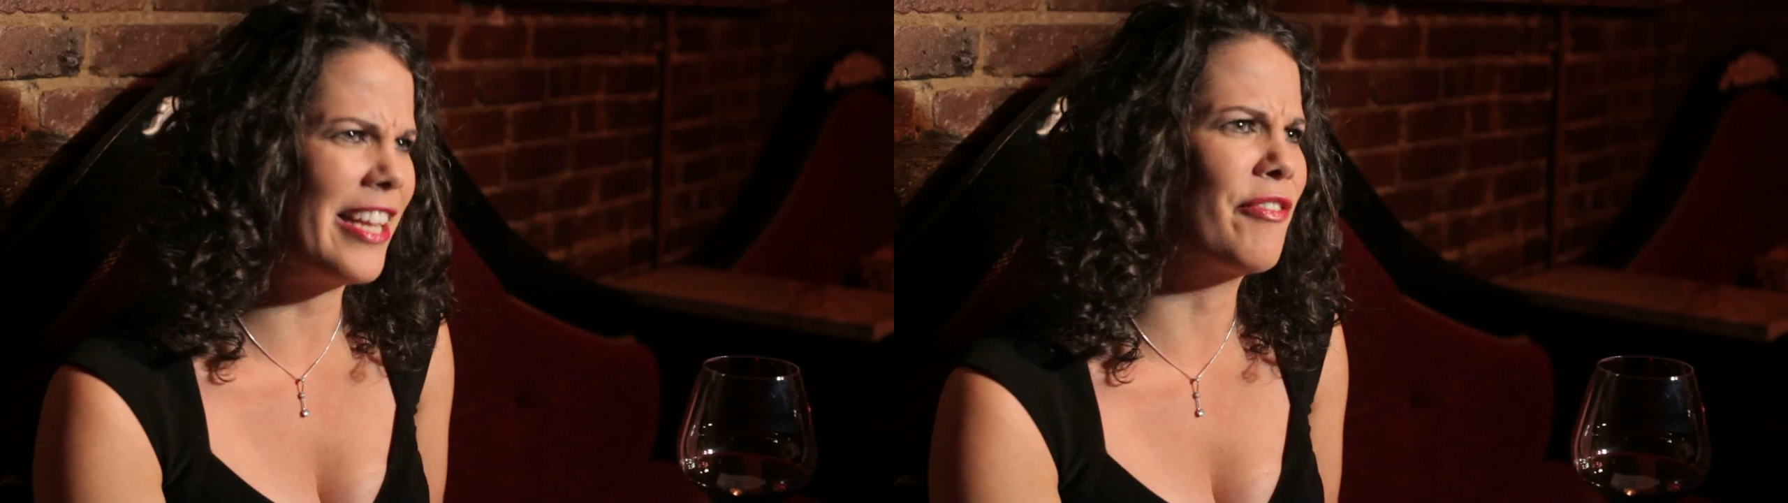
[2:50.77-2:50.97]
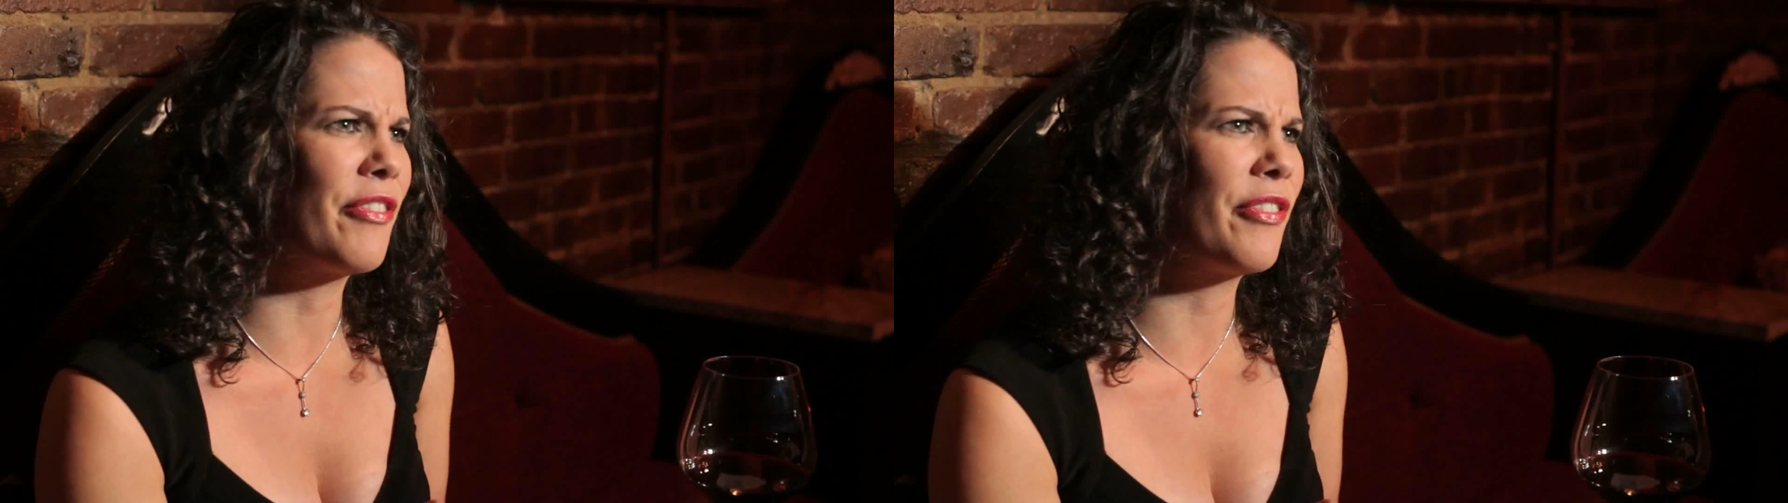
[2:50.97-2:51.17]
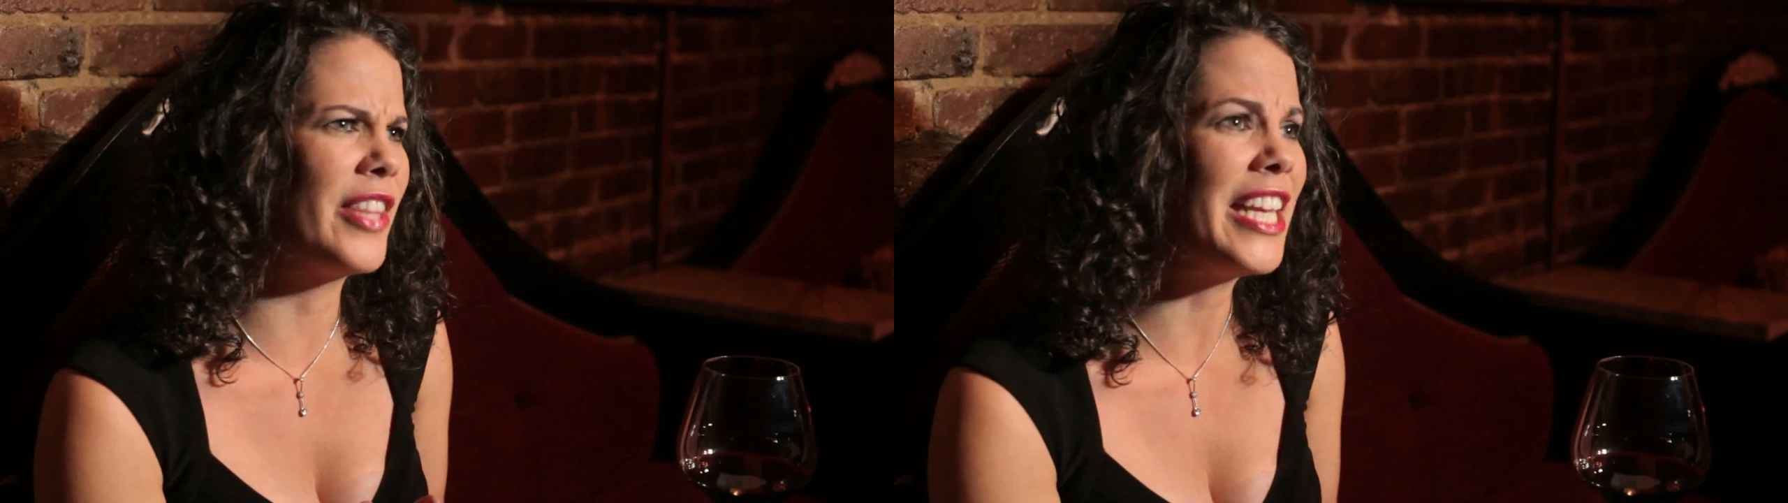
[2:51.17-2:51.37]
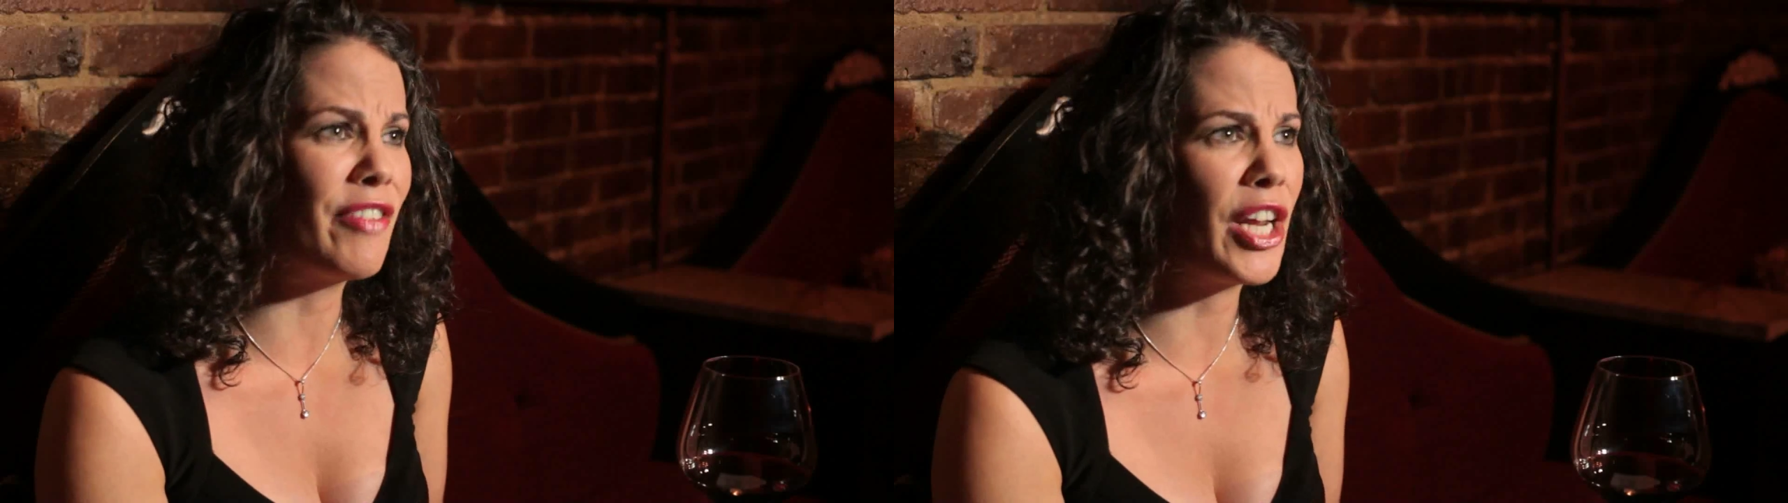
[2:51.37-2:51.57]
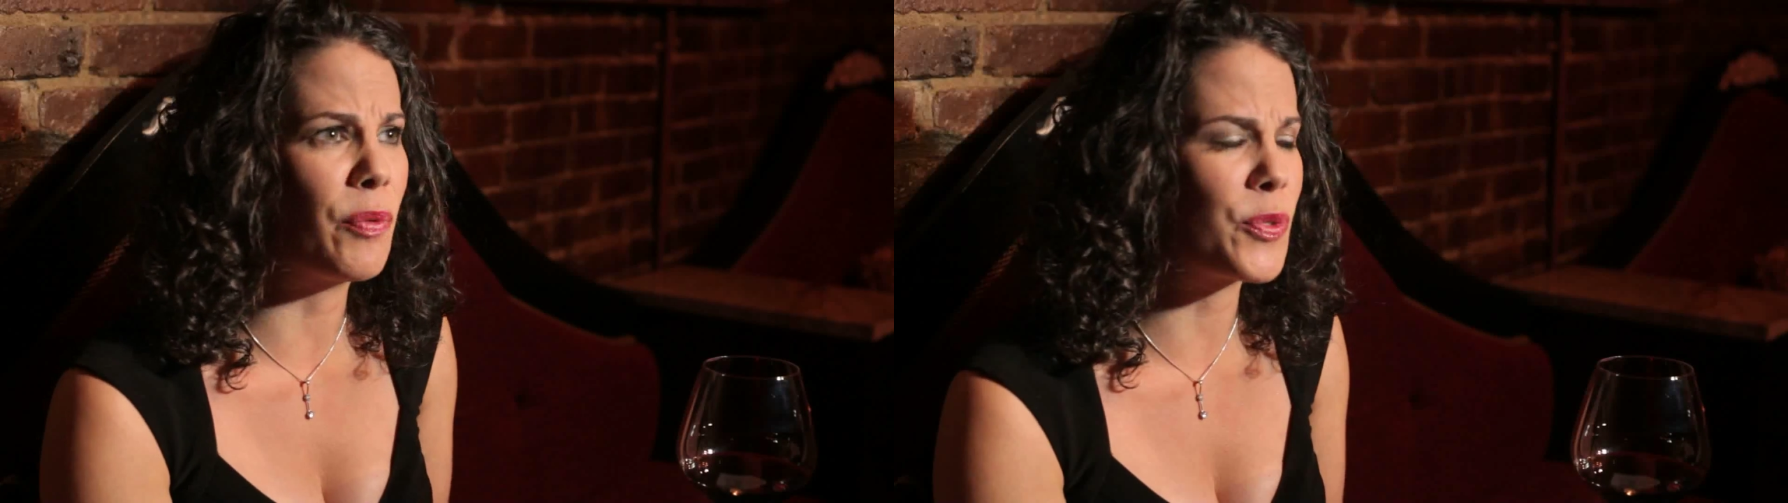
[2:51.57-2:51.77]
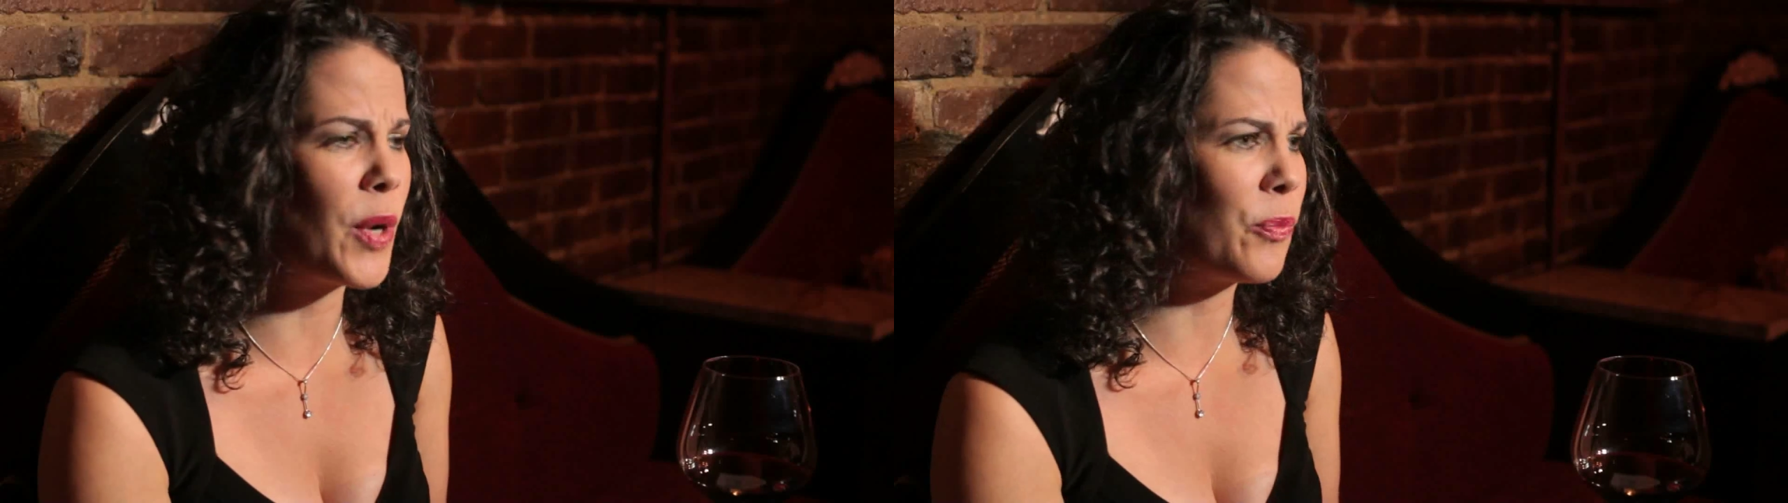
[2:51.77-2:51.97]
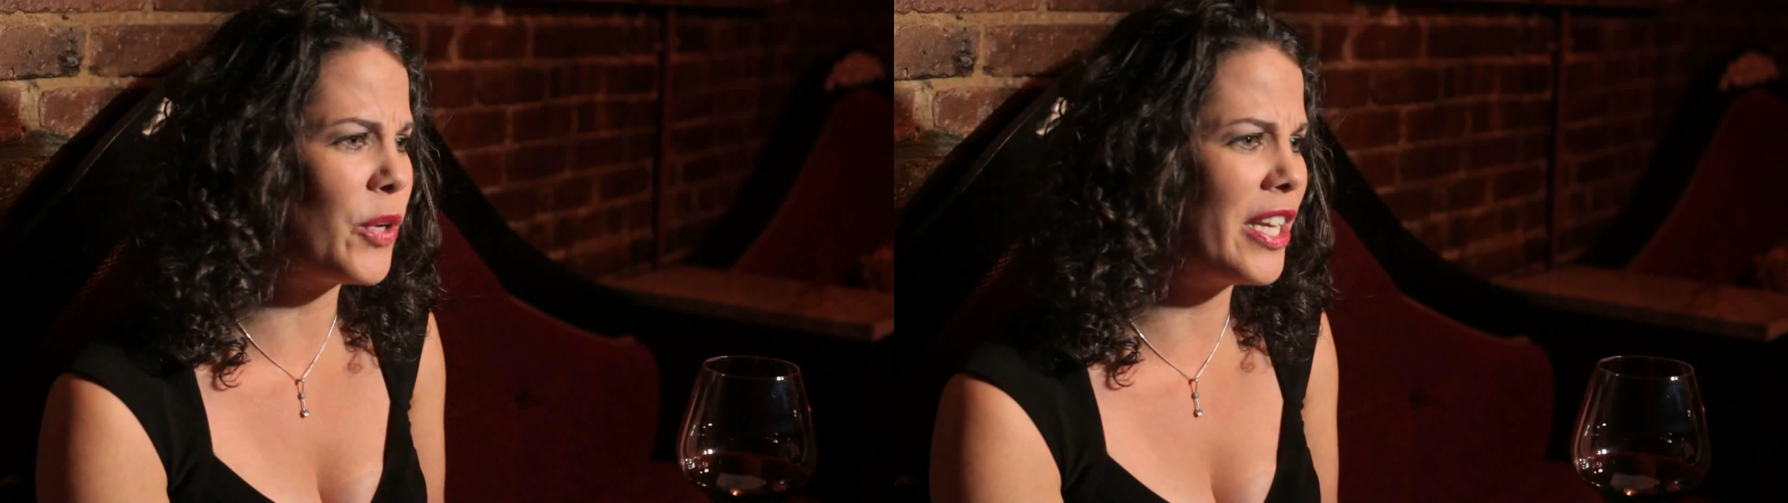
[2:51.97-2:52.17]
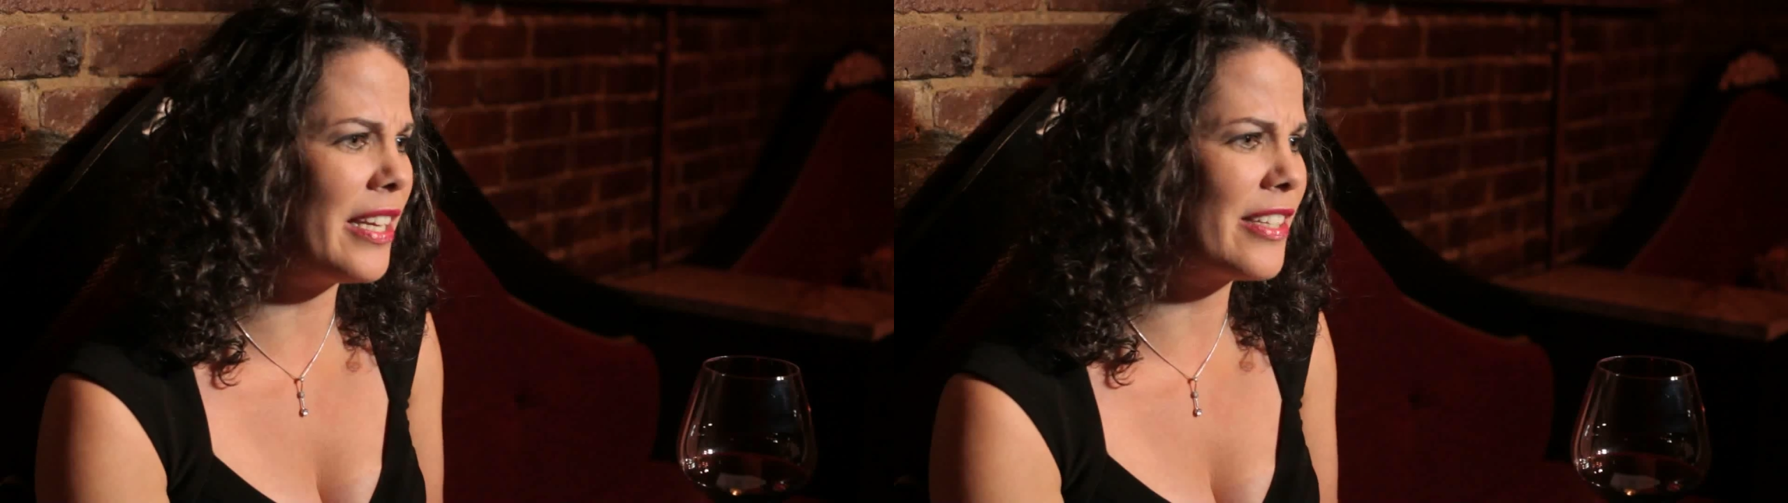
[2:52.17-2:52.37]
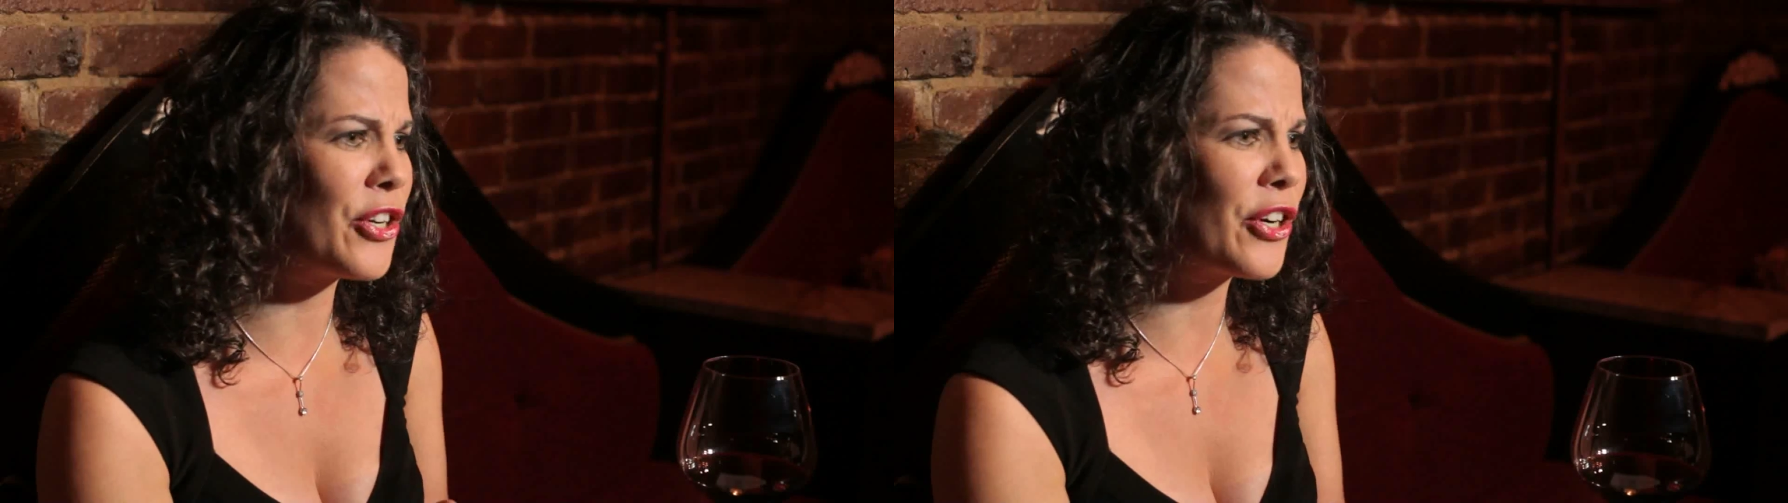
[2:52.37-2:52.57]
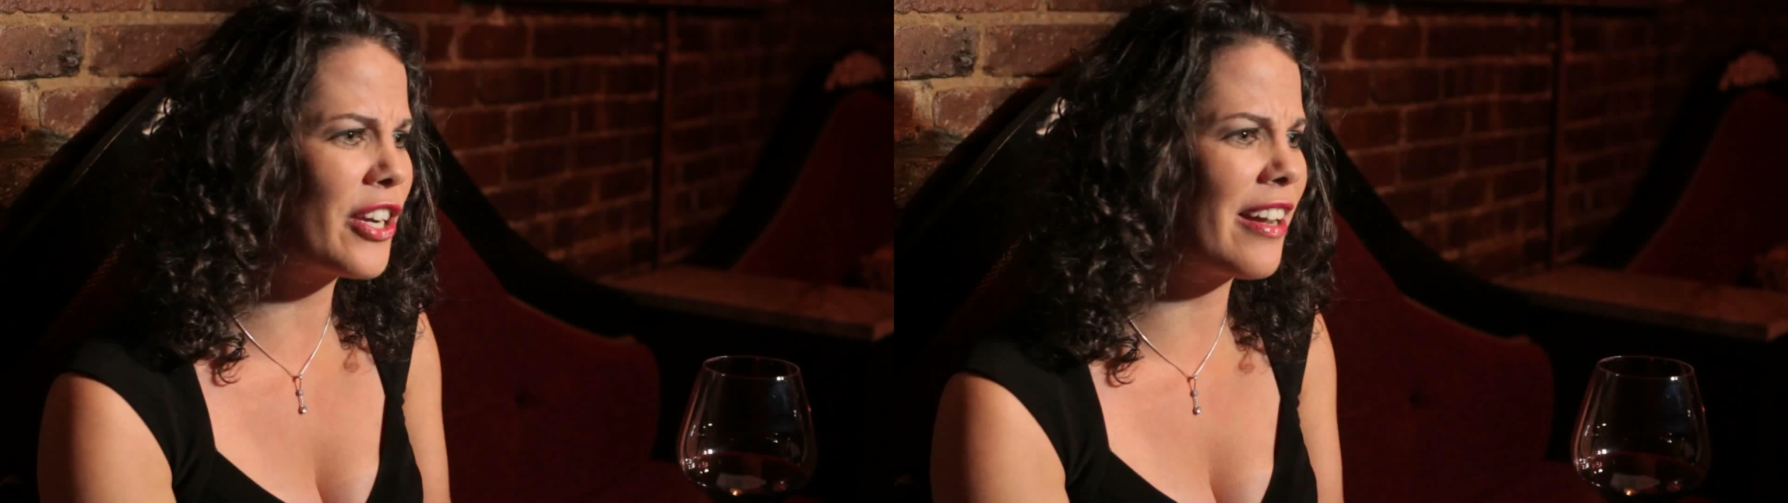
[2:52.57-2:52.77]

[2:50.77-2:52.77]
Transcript: of the evening was when we took